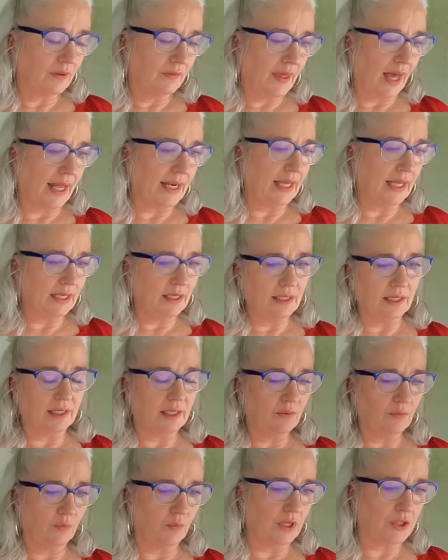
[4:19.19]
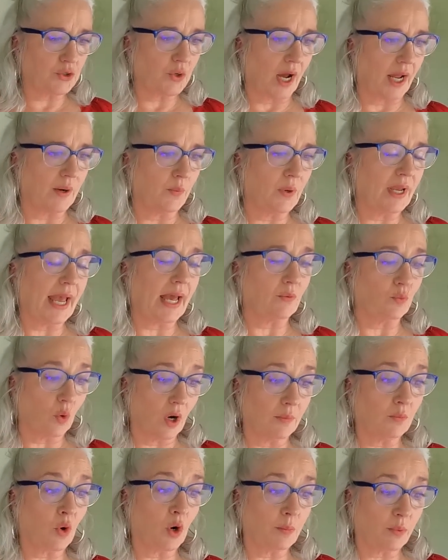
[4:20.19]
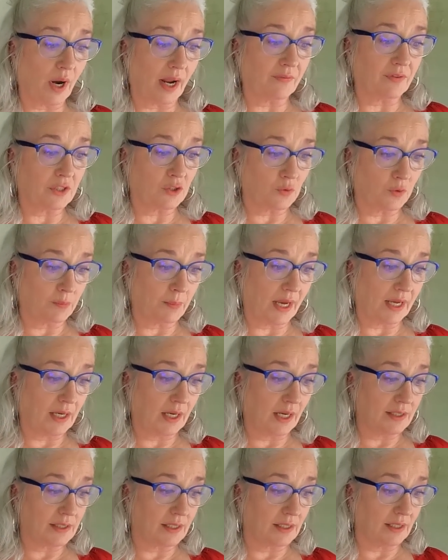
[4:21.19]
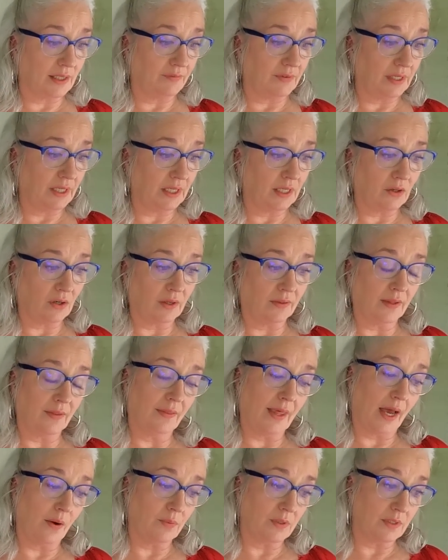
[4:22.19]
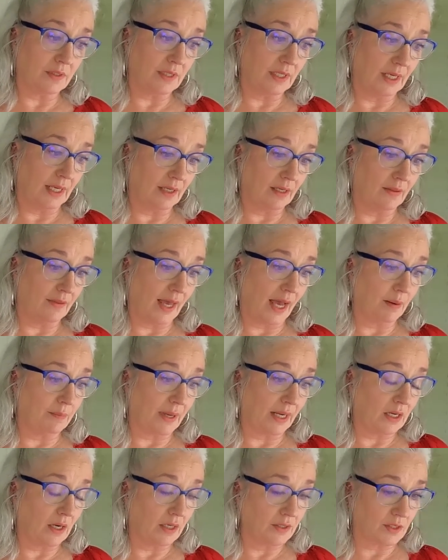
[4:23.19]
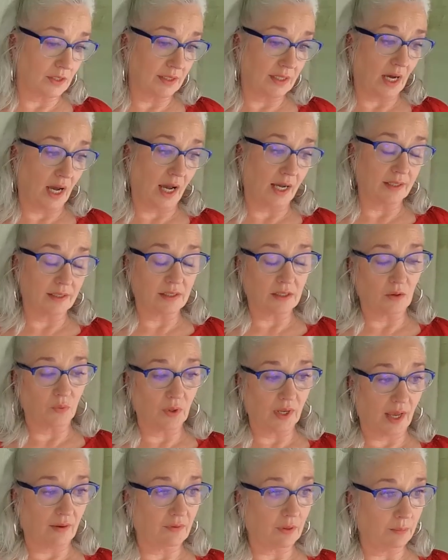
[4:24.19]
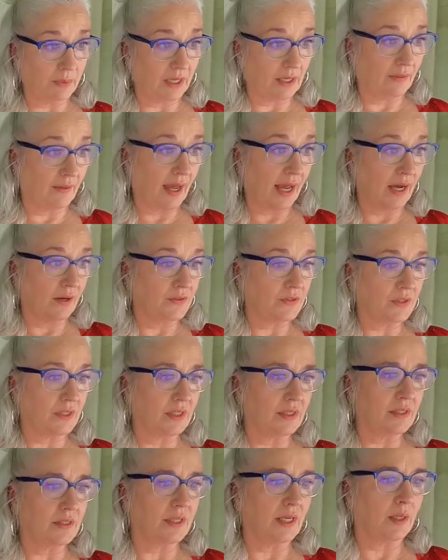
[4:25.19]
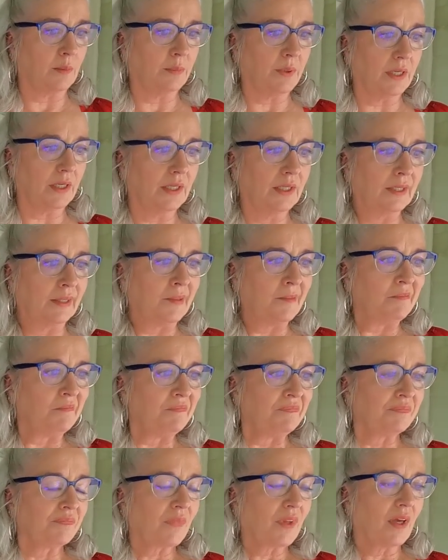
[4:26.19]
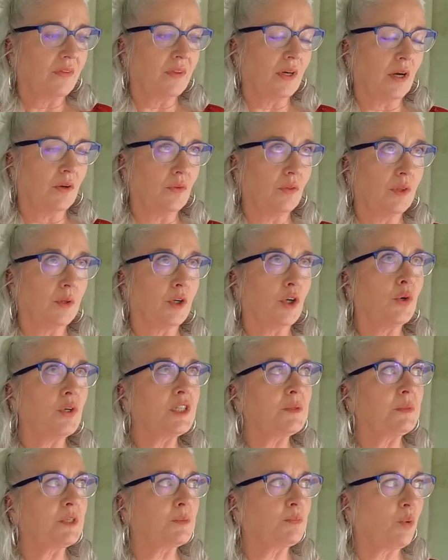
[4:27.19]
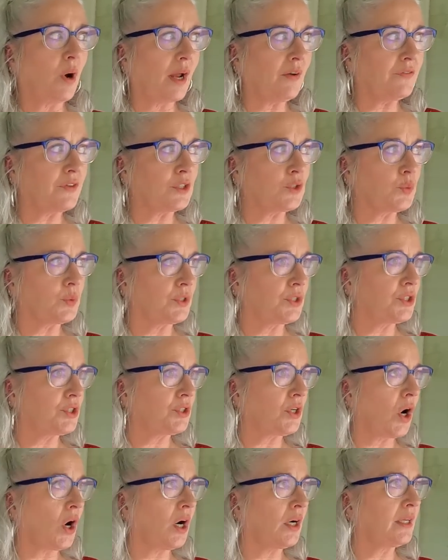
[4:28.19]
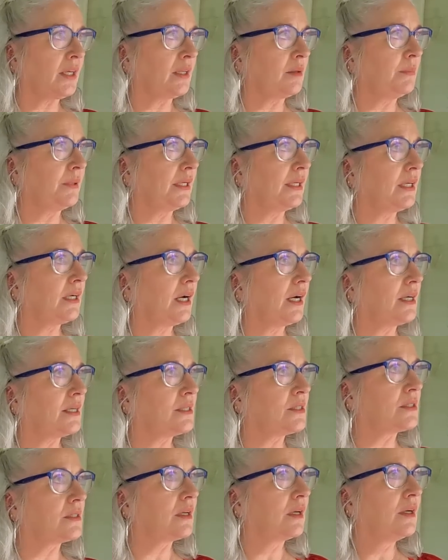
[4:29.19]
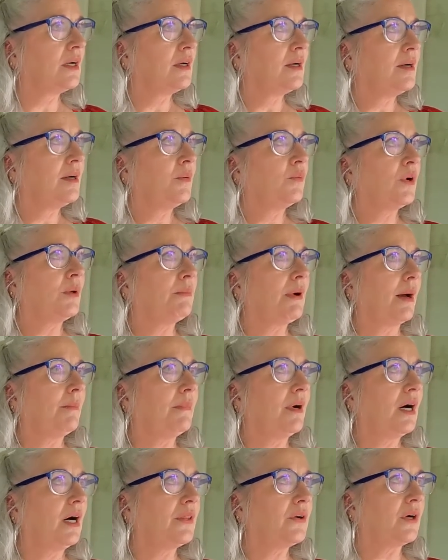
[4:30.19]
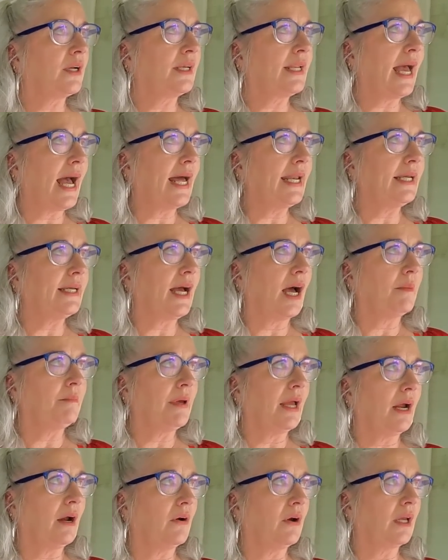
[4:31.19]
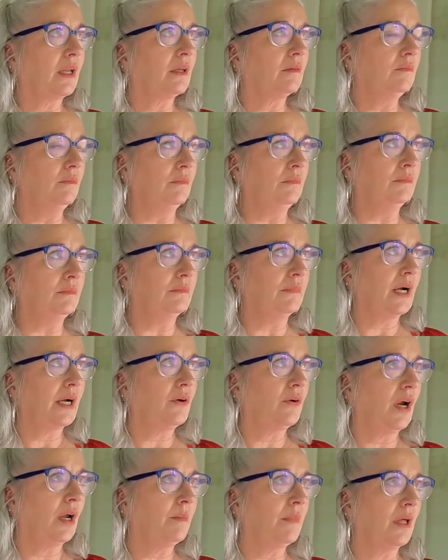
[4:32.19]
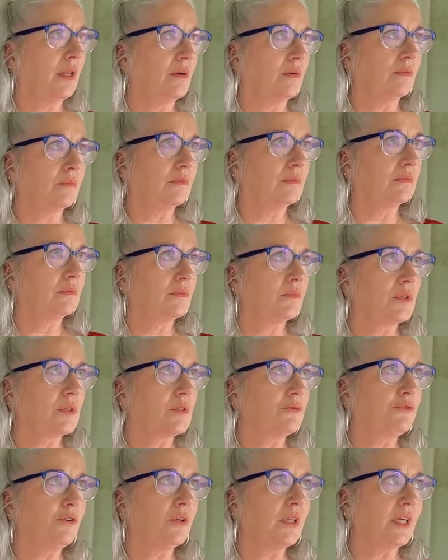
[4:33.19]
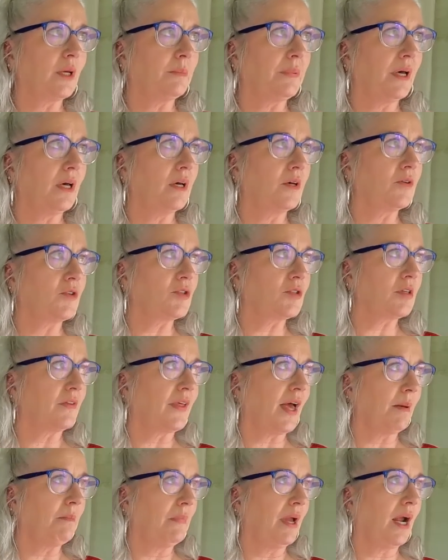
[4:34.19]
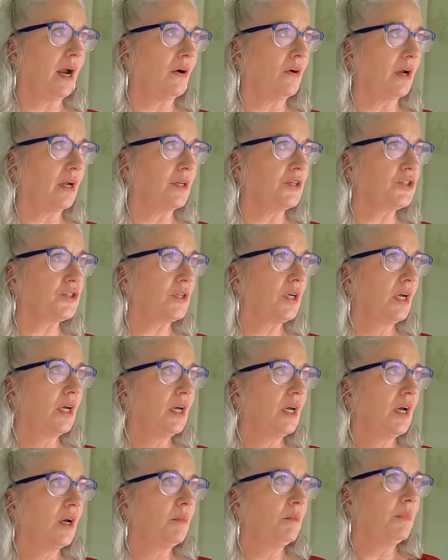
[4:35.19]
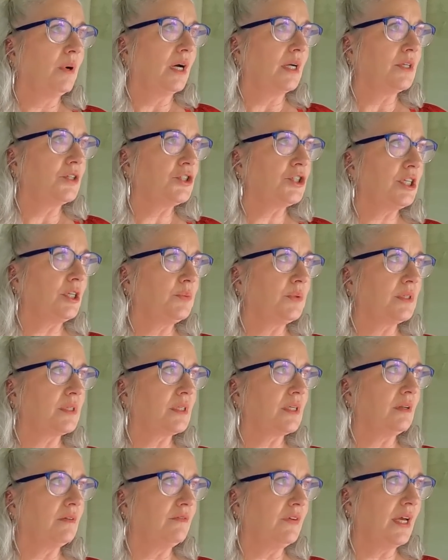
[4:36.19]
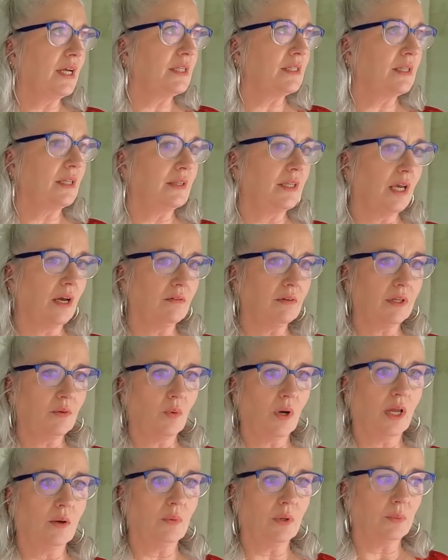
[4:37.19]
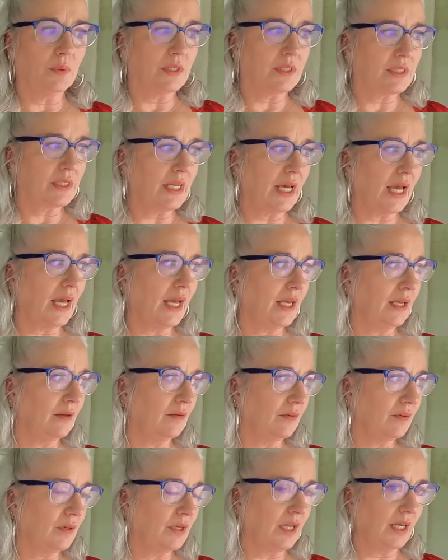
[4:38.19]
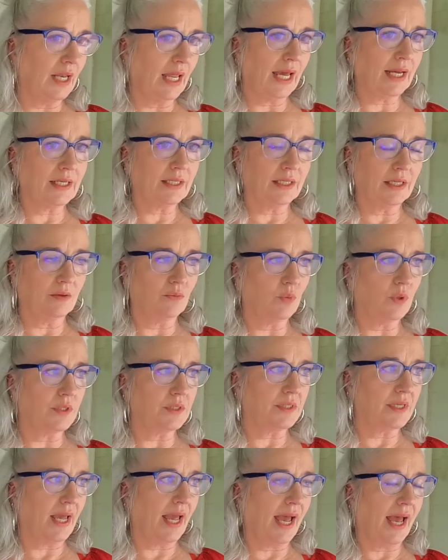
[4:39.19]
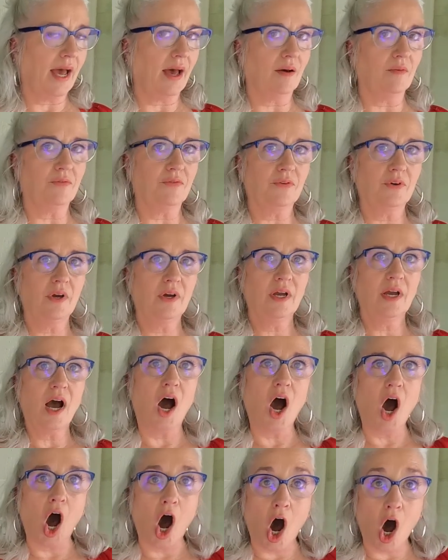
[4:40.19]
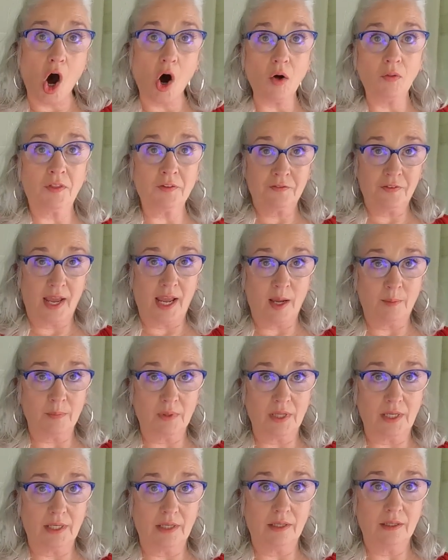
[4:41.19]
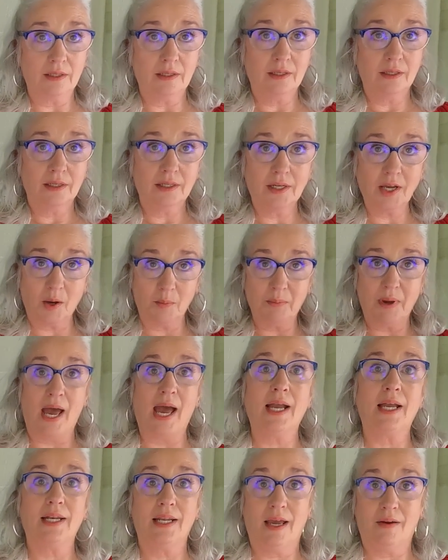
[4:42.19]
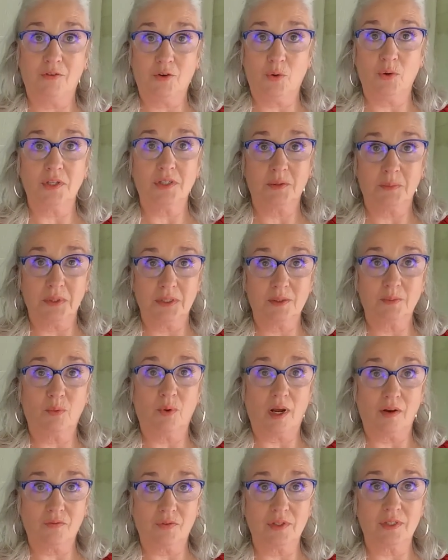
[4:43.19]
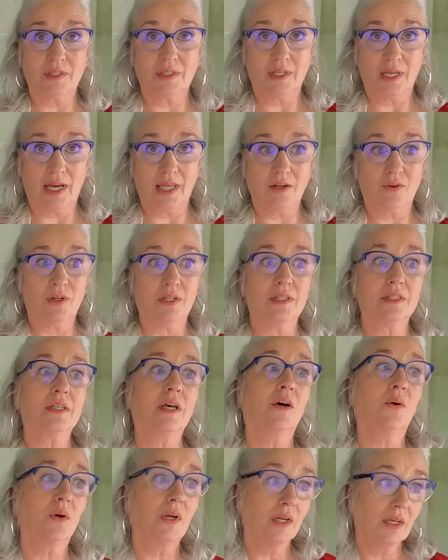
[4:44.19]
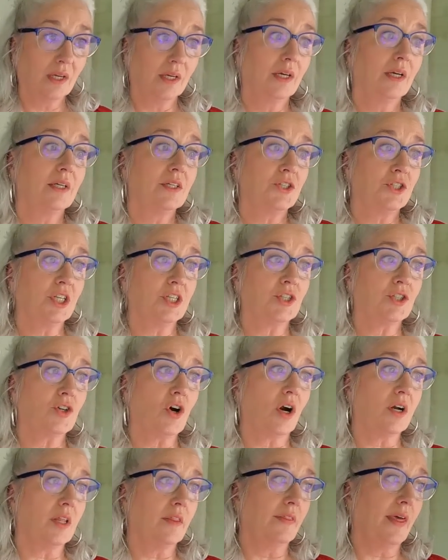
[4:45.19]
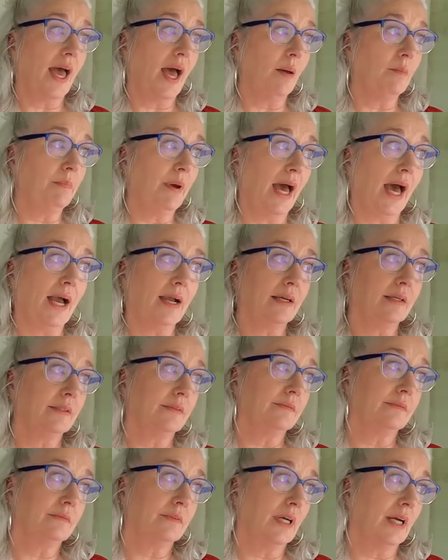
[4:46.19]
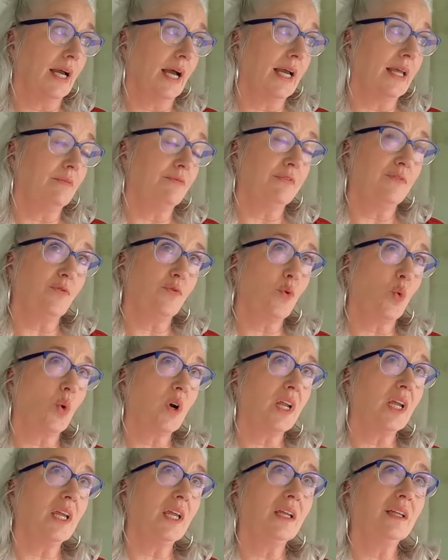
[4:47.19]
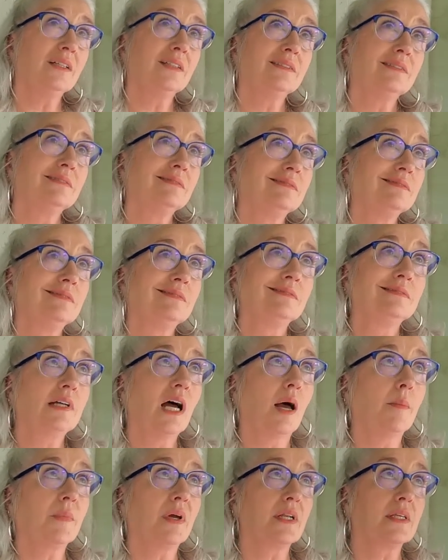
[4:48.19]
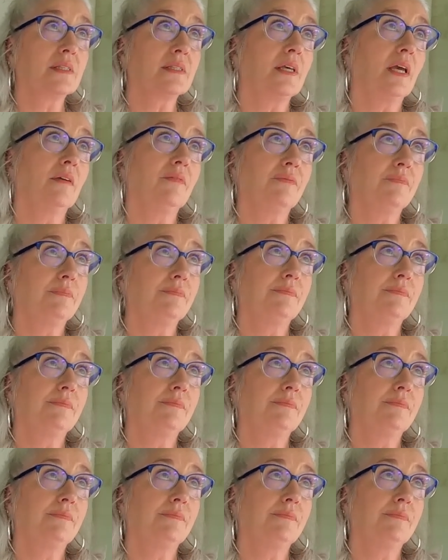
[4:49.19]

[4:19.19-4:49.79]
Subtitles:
that ended. We had one more breakfast with my cousin living here, and then that was the end of that. My cousin died, and so we haven't been in the house since then. But the Christmas breakfast was started because when my mother and daddy got married, my grandmother was fully opposed to that marriage, but she was convinced that the only way we would stay connected was to have all the family come back and have Christmas breakfast together. And so she started that back in 40, I'm going to say